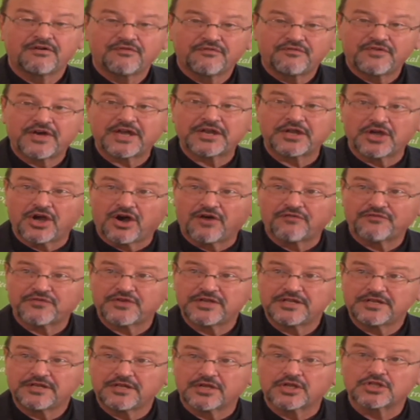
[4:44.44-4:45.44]
very
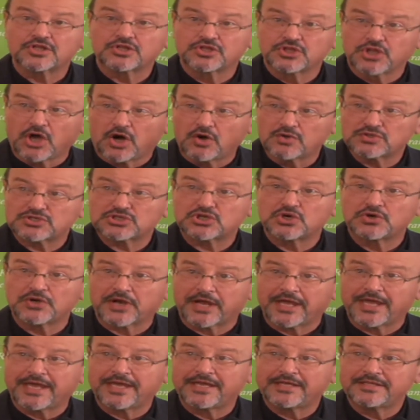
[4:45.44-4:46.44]
often, those who
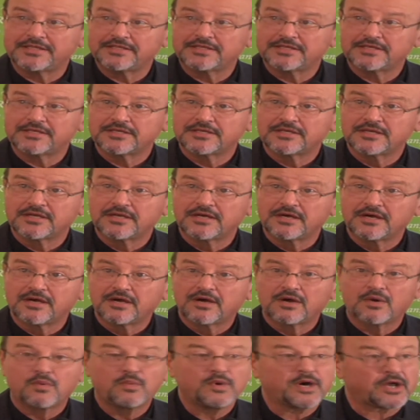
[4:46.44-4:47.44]
reigned
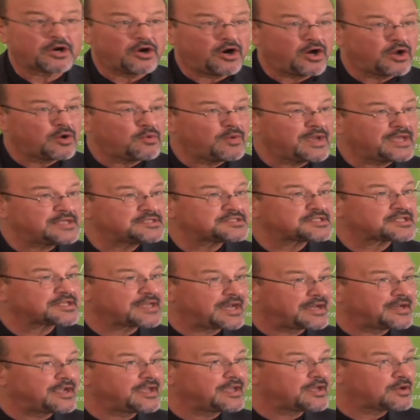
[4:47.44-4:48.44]
were always
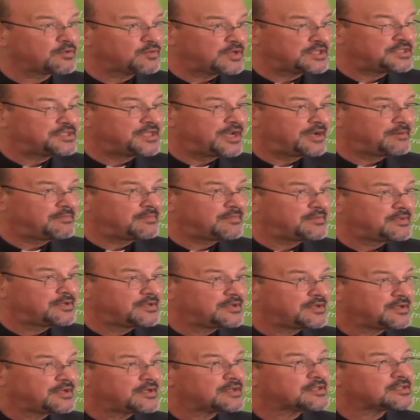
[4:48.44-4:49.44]
carrying with them
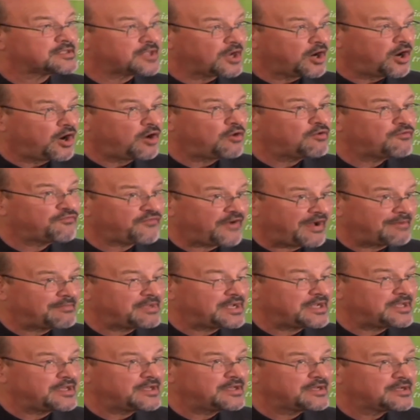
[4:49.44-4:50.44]
the whole
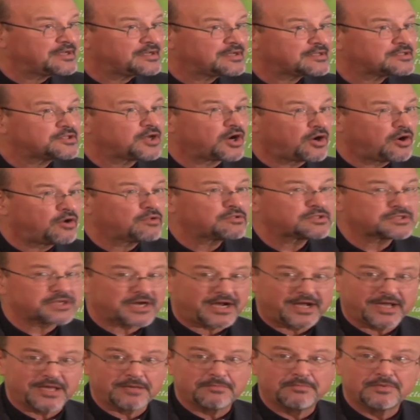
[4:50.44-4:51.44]
family, the whole
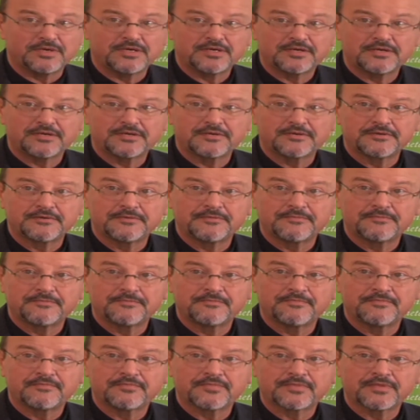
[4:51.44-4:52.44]
tribe,
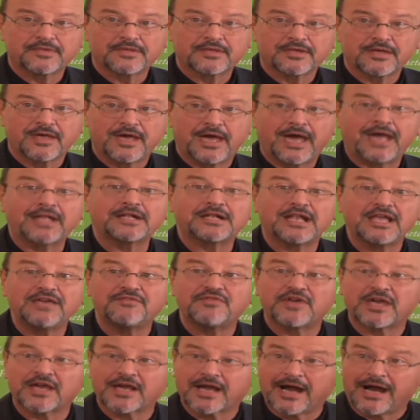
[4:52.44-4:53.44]
and
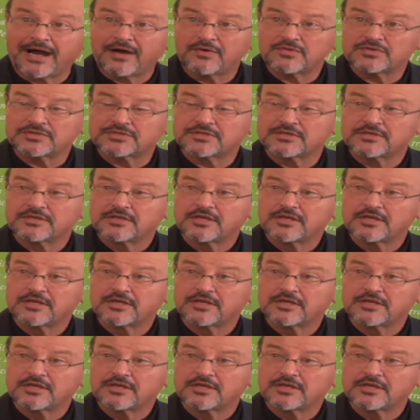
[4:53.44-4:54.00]
leaving out